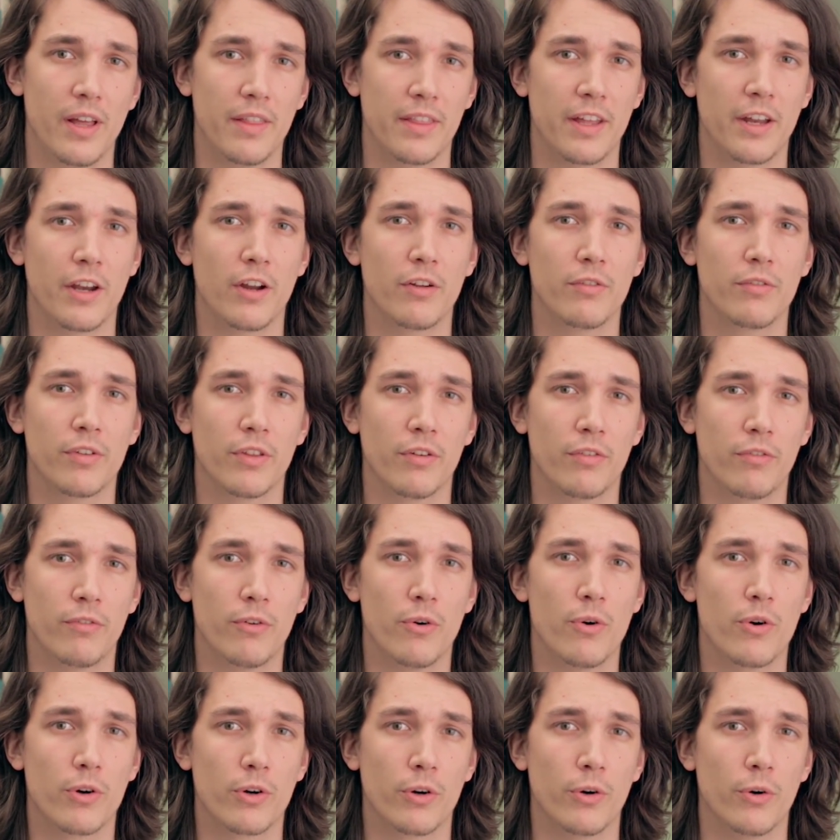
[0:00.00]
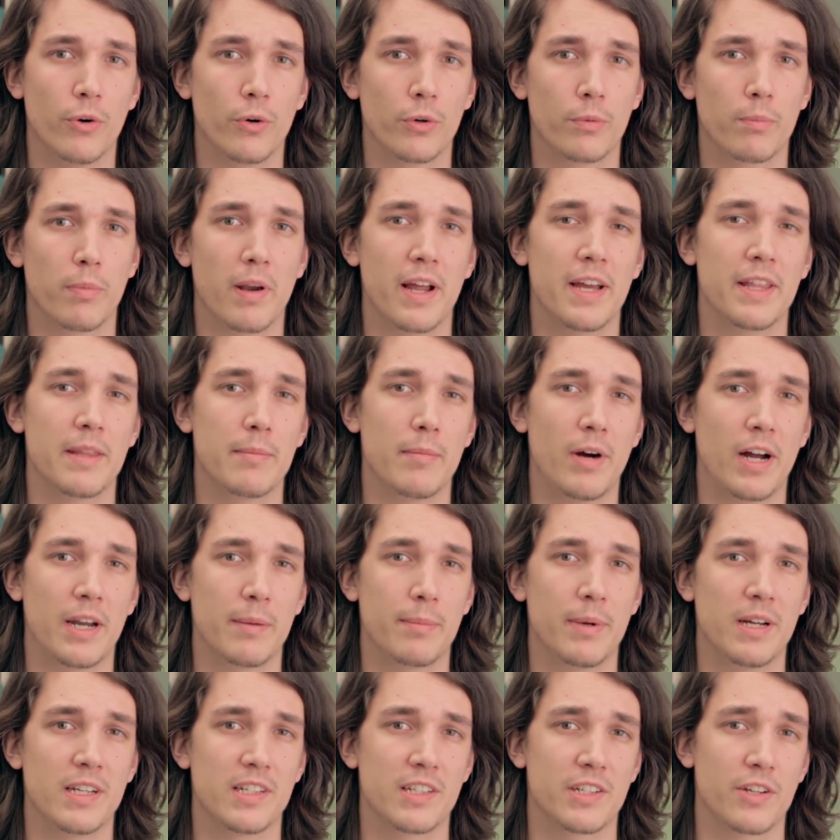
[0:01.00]
then over the 4 chord play the minor
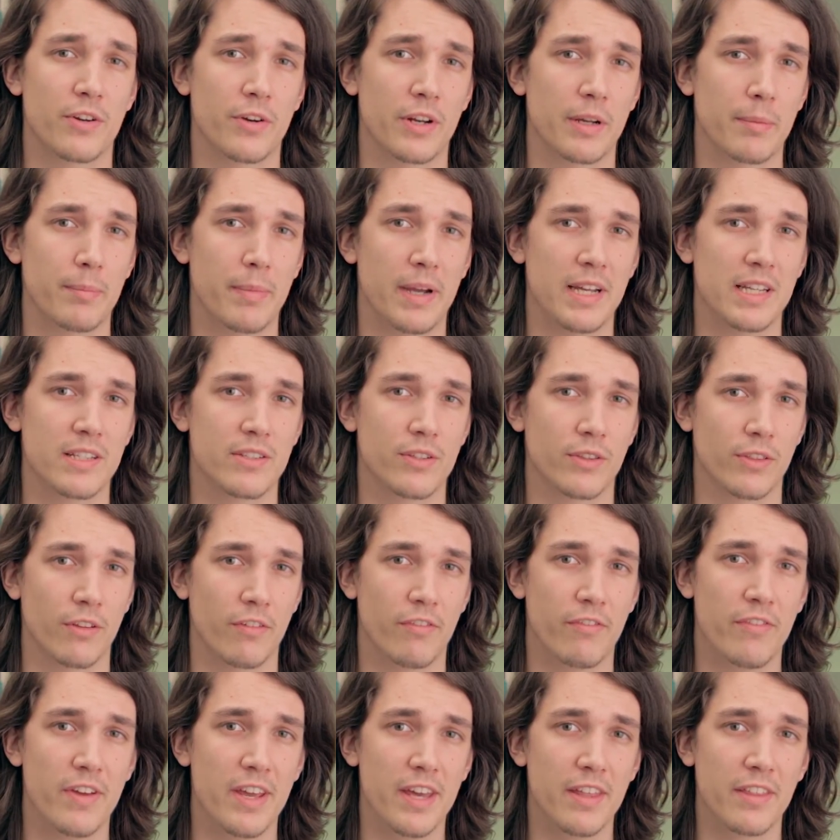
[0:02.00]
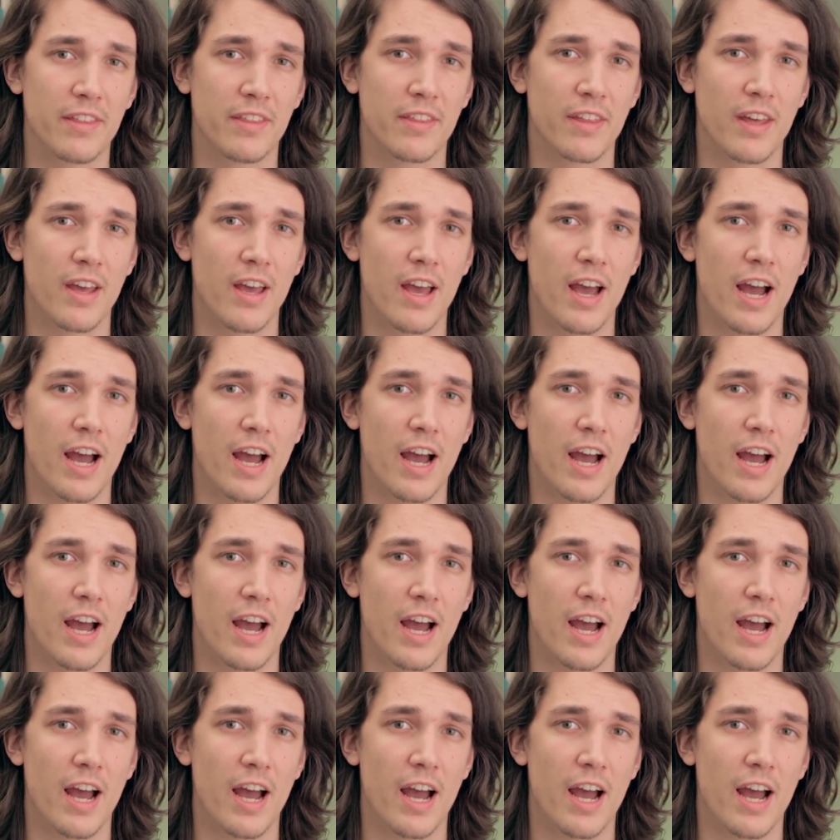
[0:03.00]
pentatonic based on the 5th,